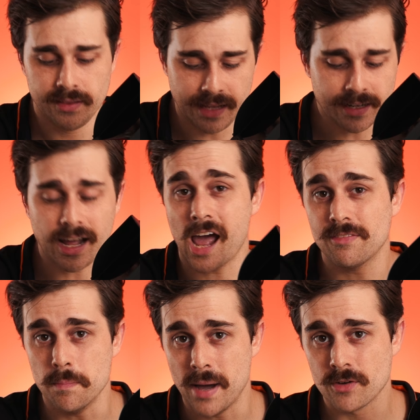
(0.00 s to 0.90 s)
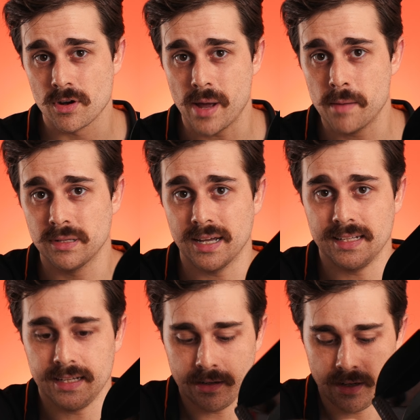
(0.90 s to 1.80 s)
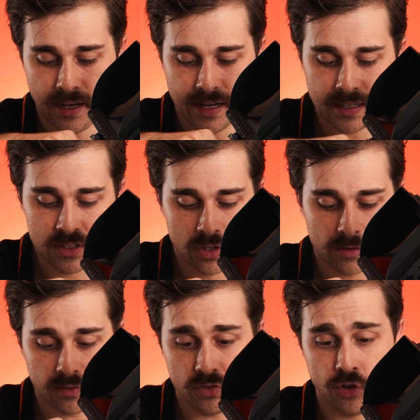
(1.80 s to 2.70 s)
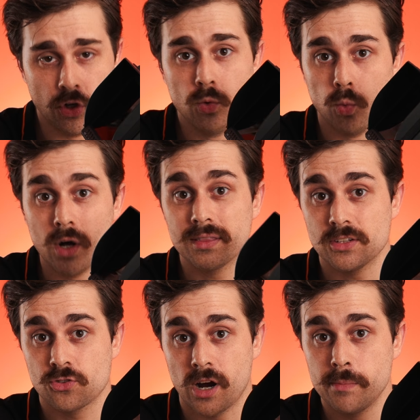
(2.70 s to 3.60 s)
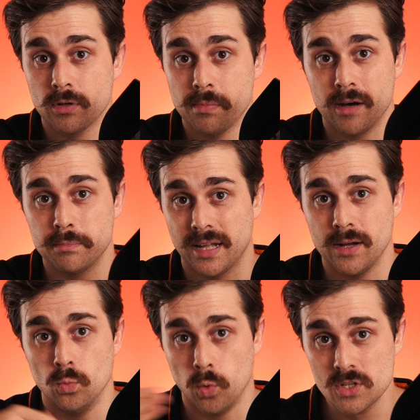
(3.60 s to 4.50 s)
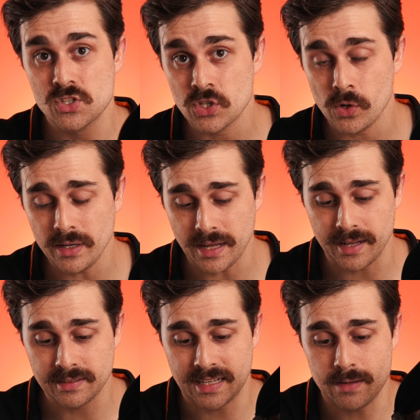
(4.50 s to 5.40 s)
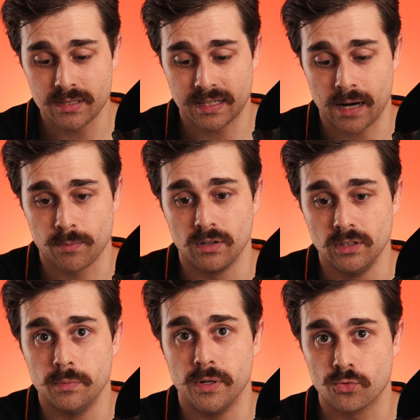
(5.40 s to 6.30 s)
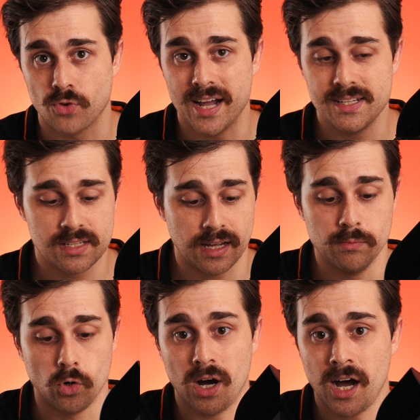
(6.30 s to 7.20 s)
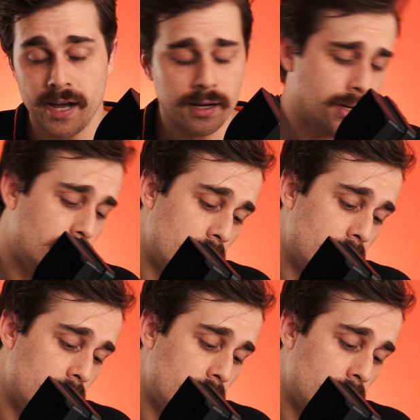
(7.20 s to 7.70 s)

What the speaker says: Now that I have the battery mount plate here, it does sort of do what the tripod mount plate was doing and keeps the camera a little bit raised and more higher.